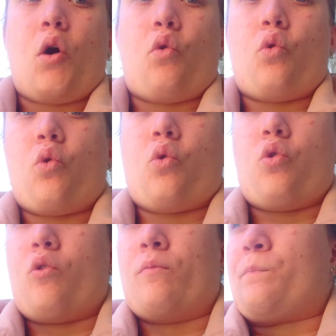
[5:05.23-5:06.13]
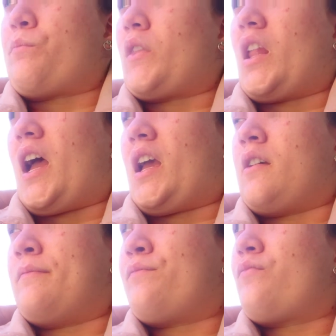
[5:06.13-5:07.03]
or like
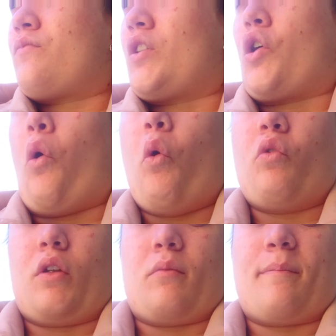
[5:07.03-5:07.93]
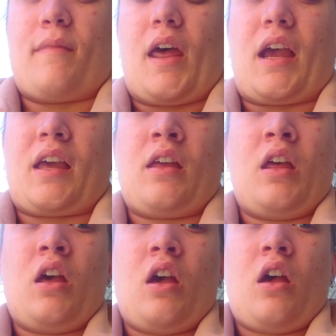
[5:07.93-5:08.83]
you call them like
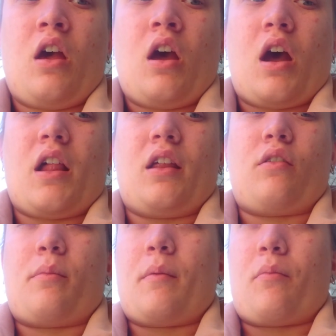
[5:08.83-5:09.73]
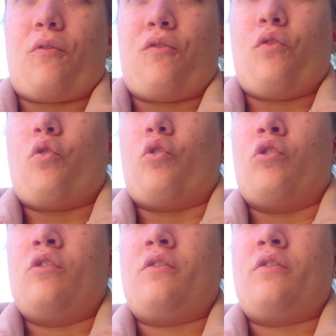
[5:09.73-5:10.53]
a little bit before